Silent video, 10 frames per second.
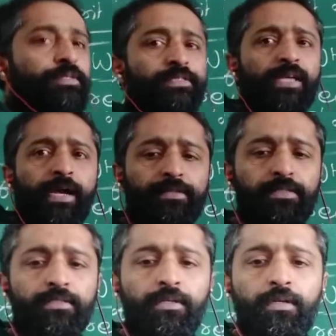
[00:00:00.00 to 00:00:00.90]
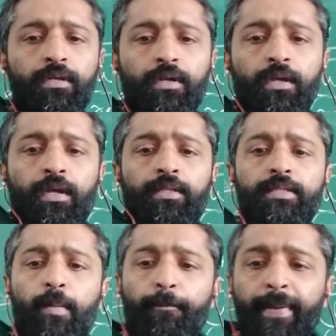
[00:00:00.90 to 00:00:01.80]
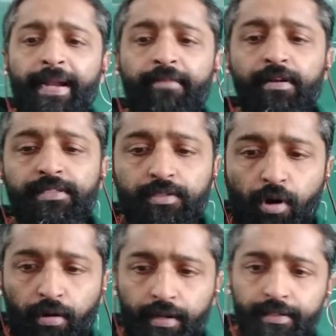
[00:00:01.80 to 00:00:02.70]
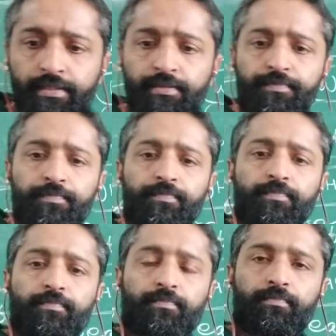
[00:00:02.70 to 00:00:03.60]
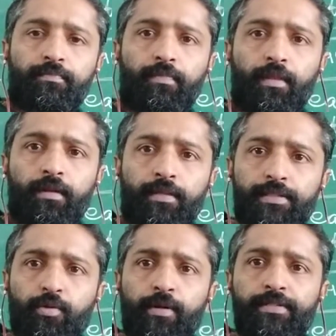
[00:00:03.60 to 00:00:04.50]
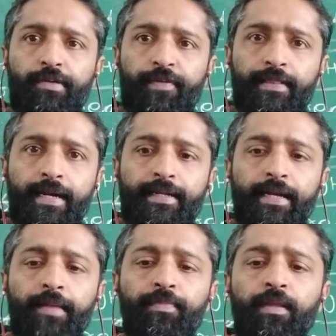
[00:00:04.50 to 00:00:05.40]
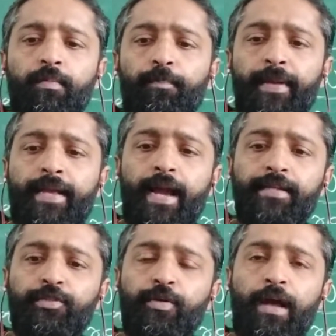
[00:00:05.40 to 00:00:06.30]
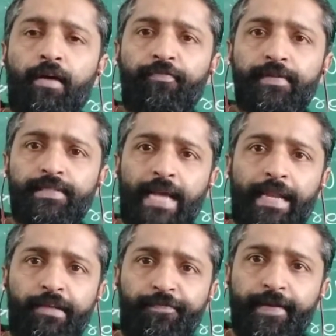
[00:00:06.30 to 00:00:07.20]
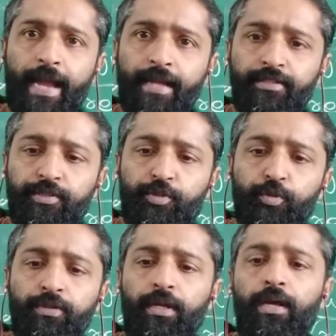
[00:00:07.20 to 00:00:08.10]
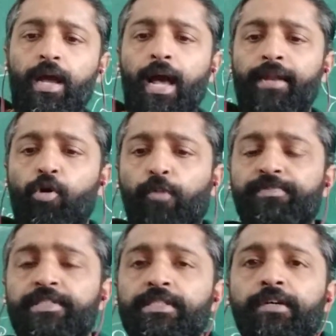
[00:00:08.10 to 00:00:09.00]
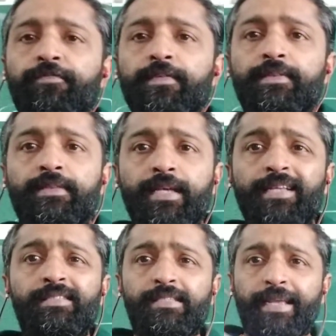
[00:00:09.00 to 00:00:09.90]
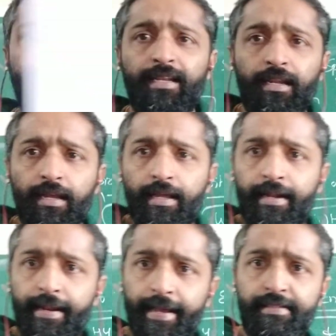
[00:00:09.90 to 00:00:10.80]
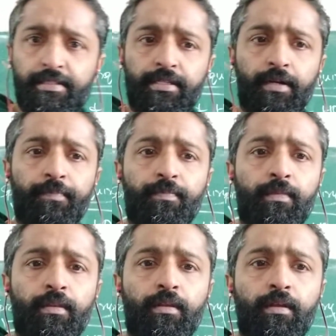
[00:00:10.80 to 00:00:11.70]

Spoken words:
science. The medieval scholars, the scholars of at that time, began to have a scientific attitude and observe things in nature